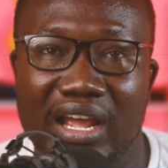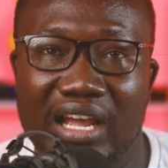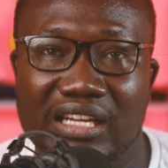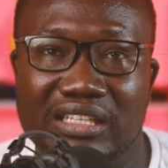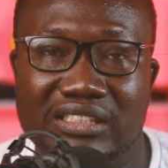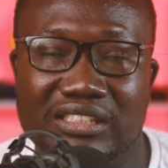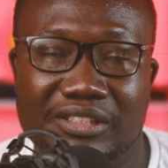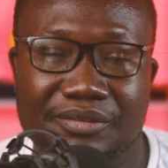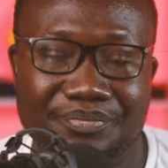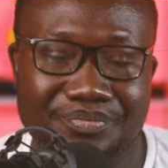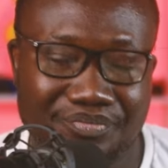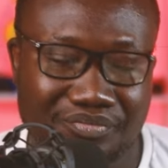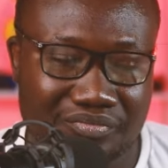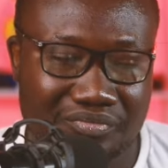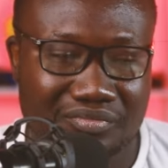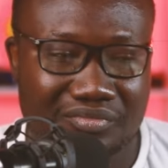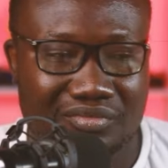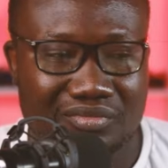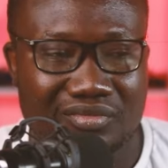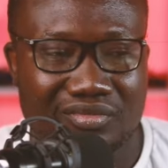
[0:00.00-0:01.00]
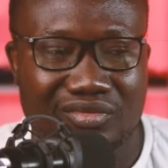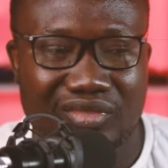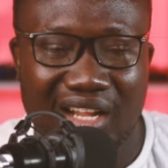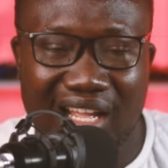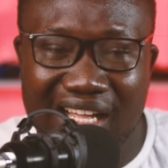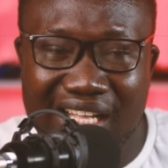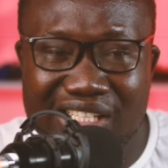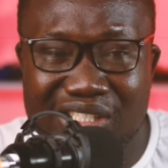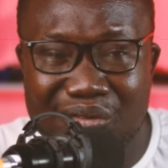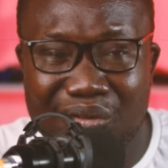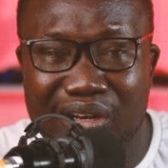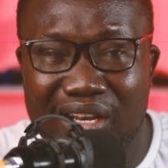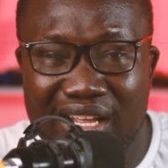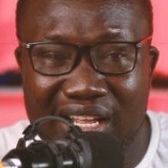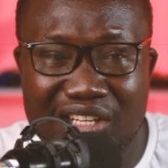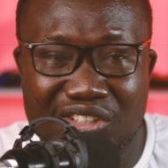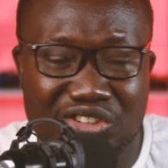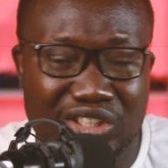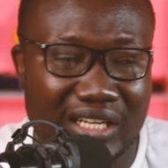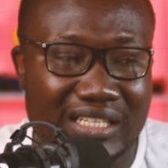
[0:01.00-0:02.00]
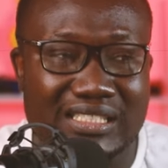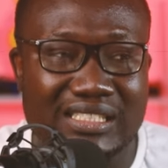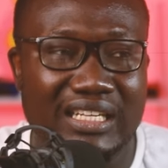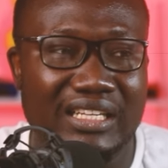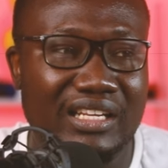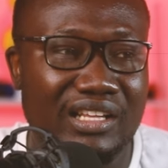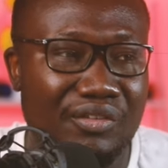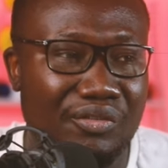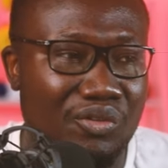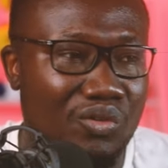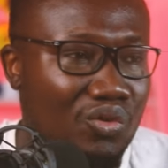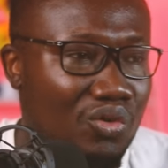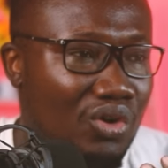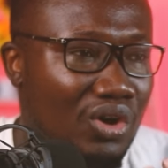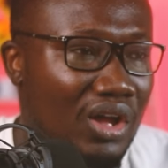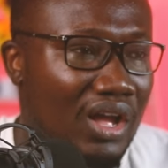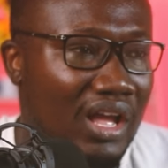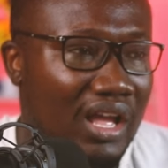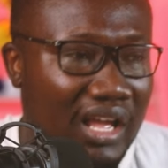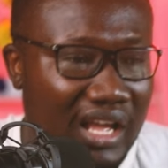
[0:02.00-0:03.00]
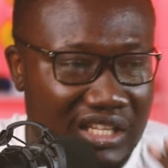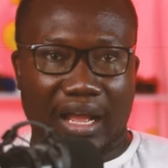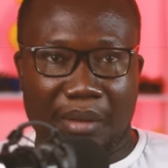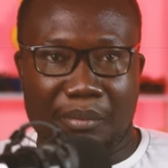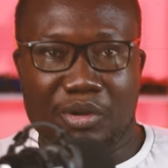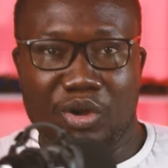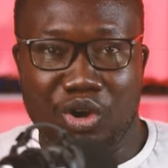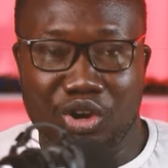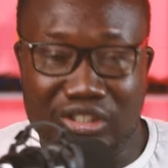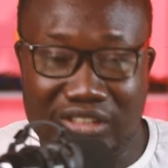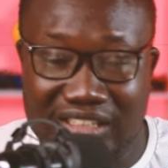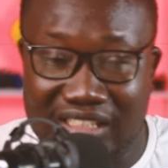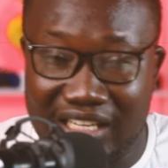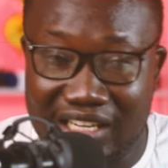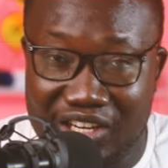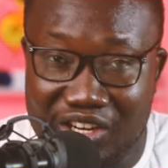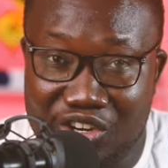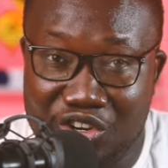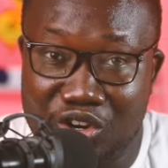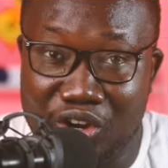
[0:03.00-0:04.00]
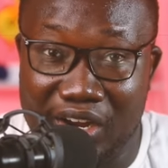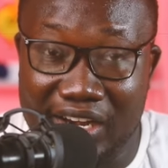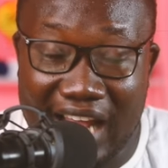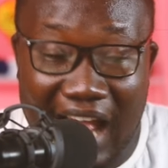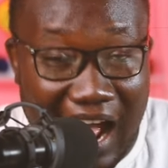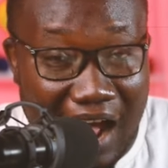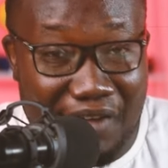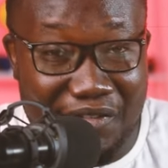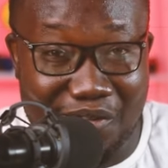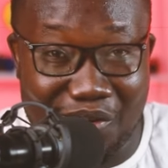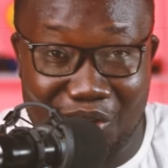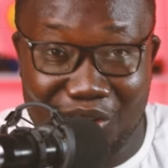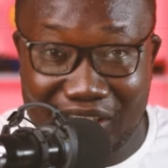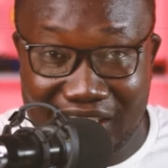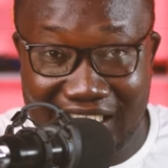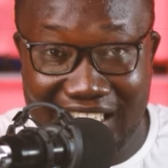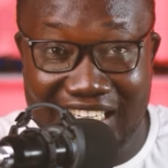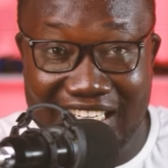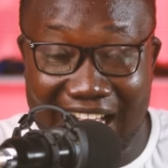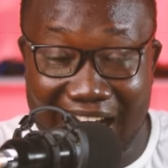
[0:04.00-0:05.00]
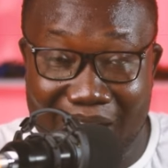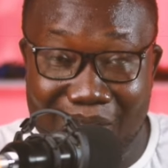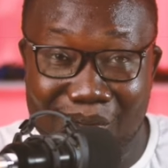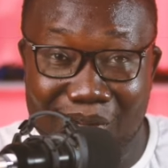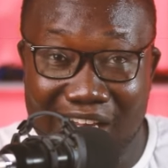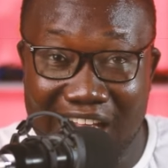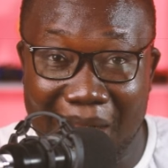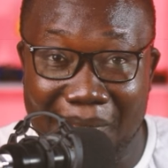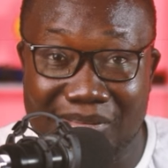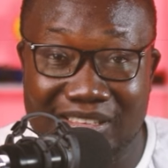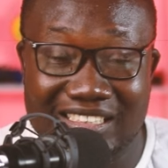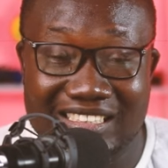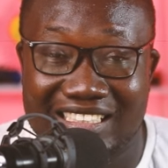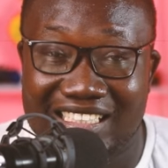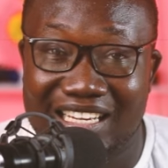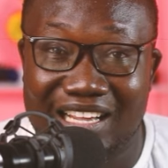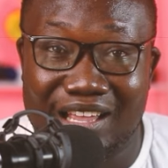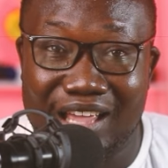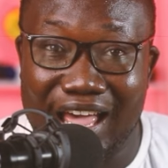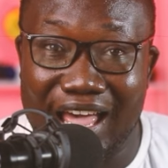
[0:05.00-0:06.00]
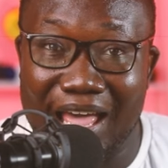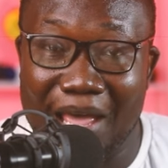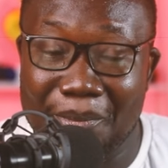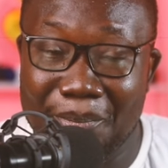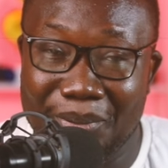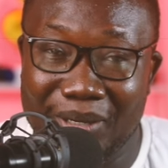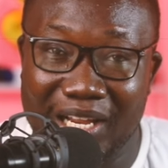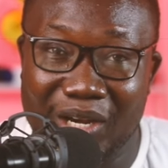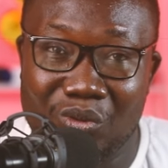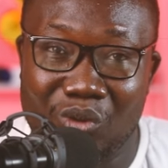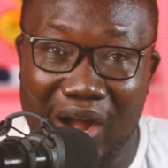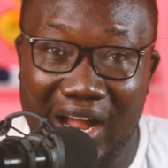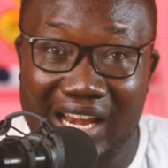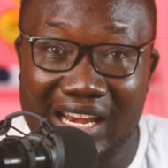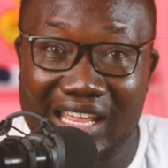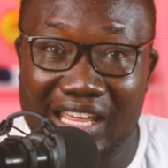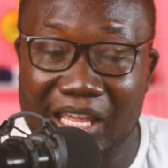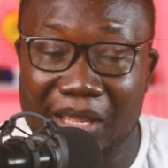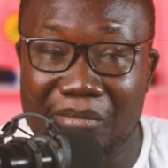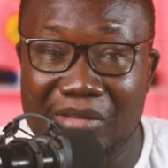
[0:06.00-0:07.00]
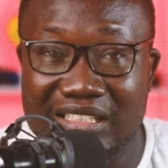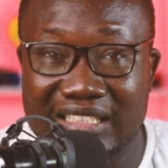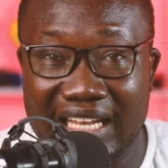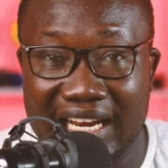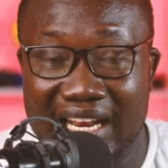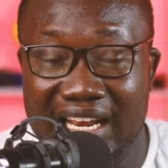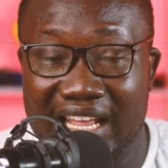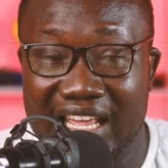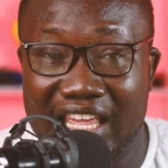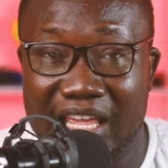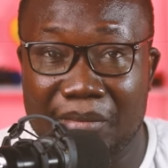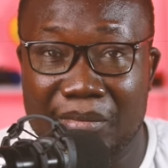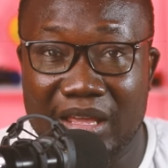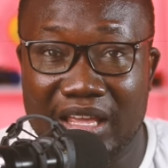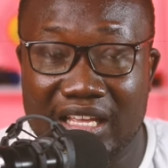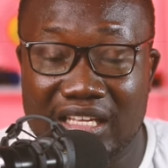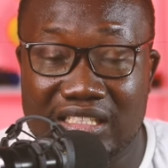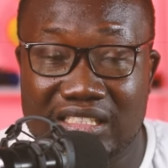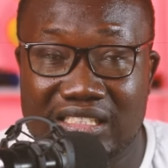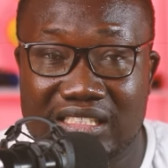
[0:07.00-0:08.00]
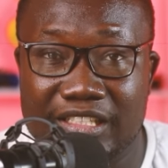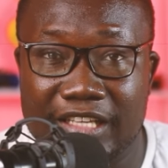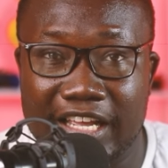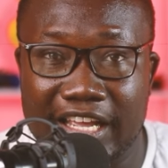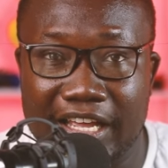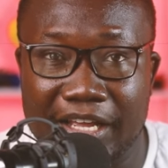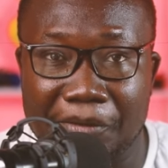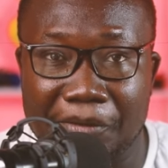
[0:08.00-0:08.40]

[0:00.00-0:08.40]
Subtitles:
And it's really interesting because in the AFCON, Iñaki Williams played one game. He started the game against